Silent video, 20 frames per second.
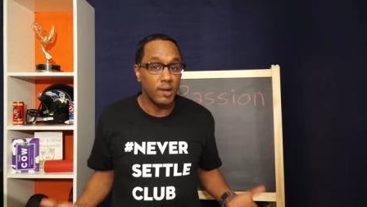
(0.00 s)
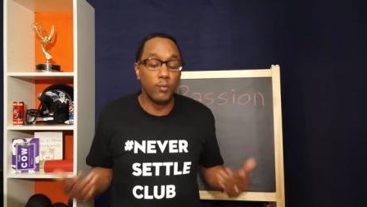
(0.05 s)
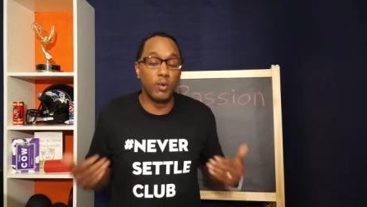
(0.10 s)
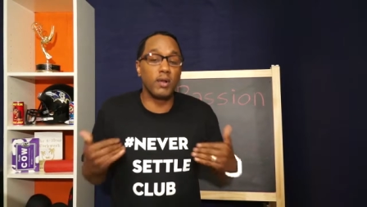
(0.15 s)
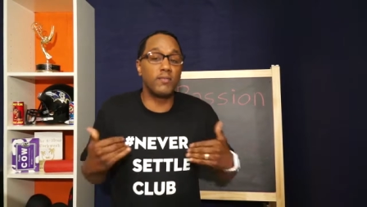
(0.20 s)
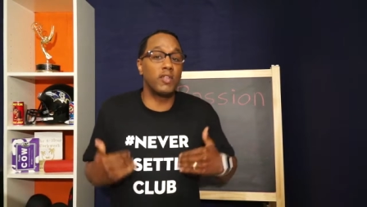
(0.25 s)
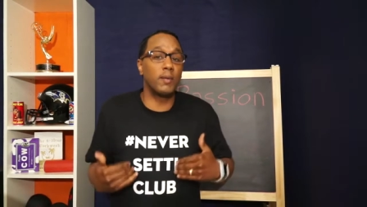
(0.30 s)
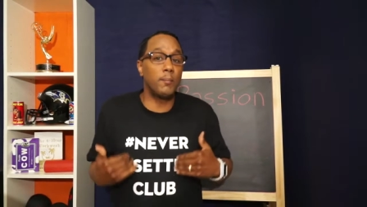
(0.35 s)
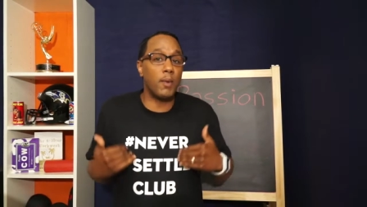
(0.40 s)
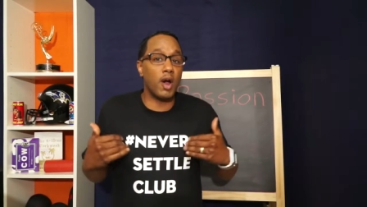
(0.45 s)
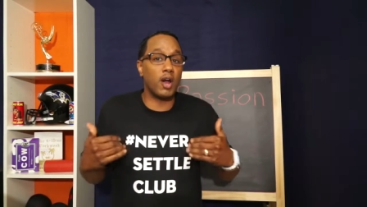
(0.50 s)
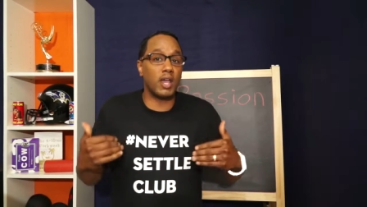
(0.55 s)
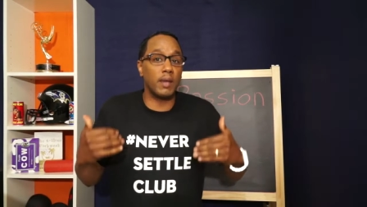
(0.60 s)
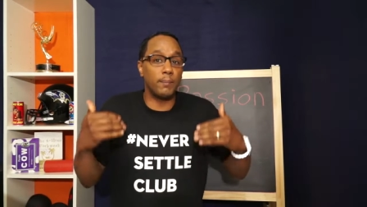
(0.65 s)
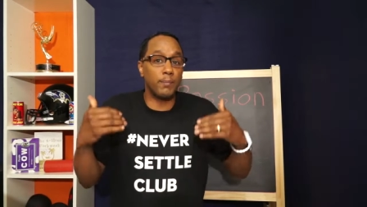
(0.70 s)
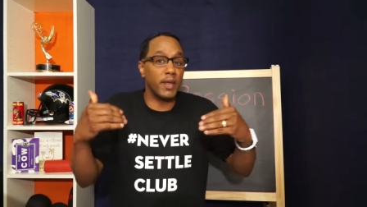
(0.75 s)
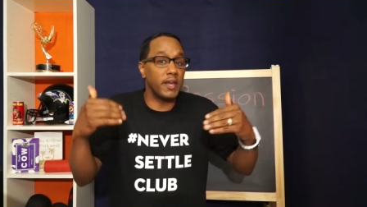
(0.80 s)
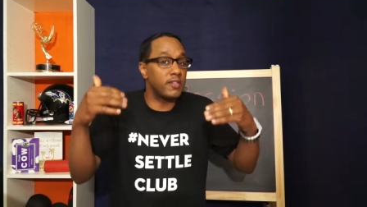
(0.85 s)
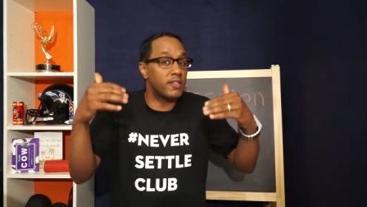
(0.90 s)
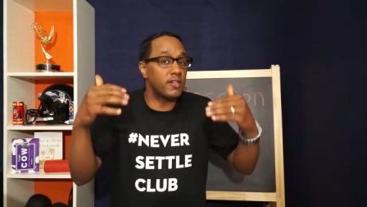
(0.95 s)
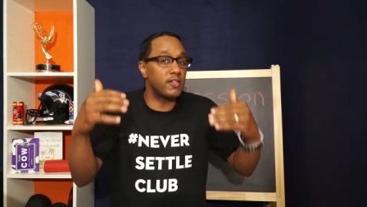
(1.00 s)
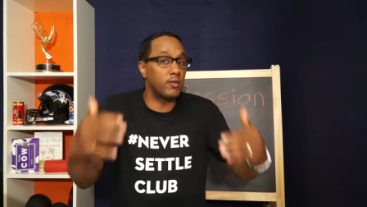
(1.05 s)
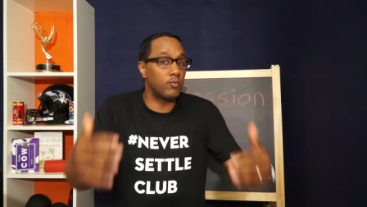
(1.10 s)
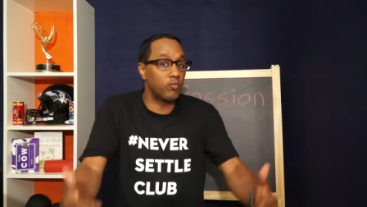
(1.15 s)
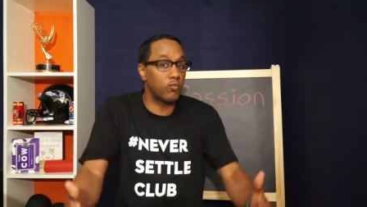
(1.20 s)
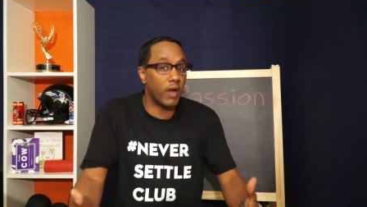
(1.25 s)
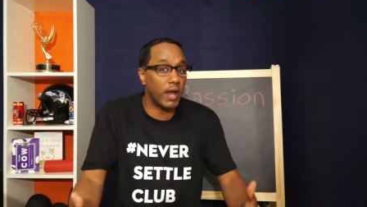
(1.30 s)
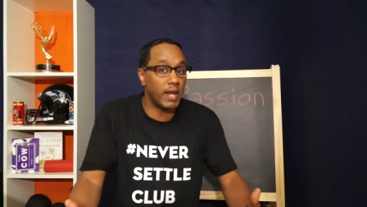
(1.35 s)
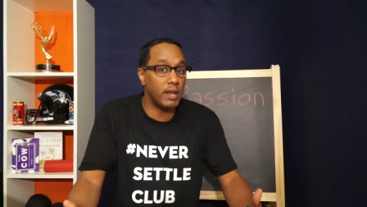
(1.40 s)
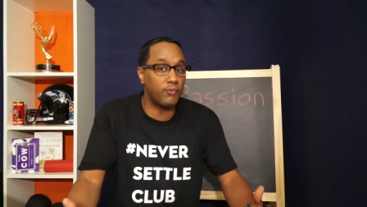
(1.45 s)
What if the marketplace isn't
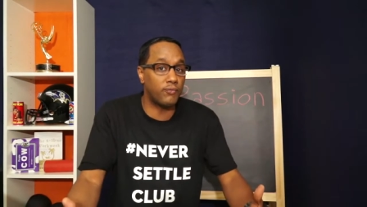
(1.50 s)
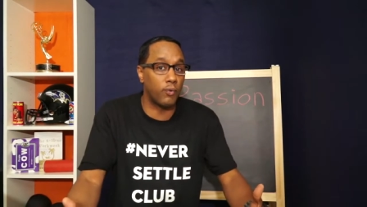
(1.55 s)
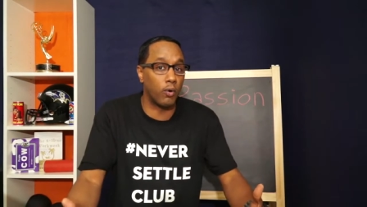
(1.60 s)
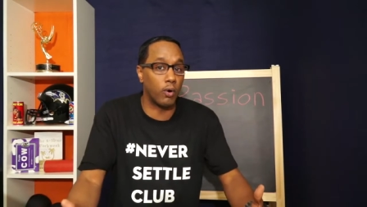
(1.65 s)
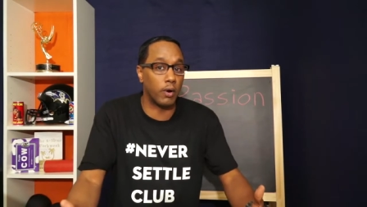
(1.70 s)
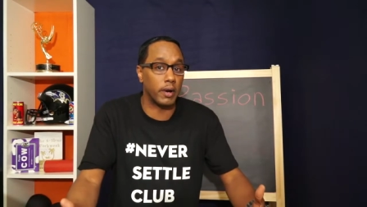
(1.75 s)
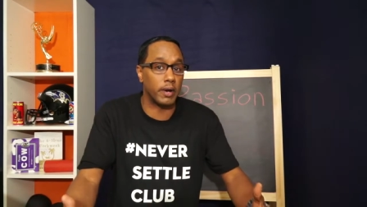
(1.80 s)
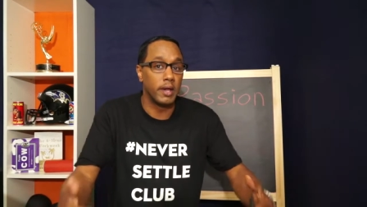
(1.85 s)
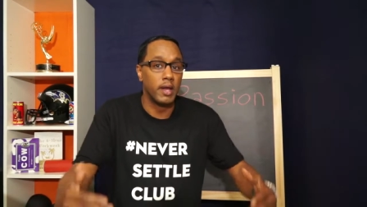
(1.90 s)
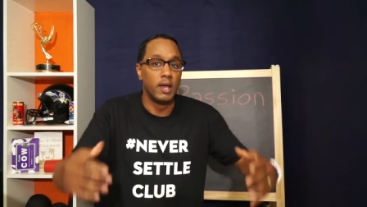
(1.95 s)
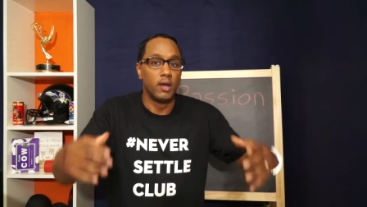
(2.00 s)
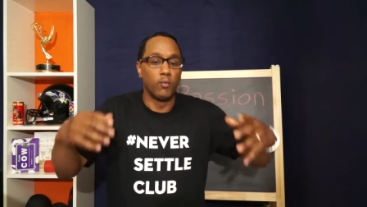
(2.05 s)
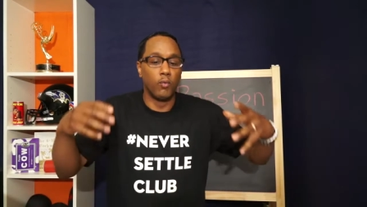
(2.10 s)
ready for it?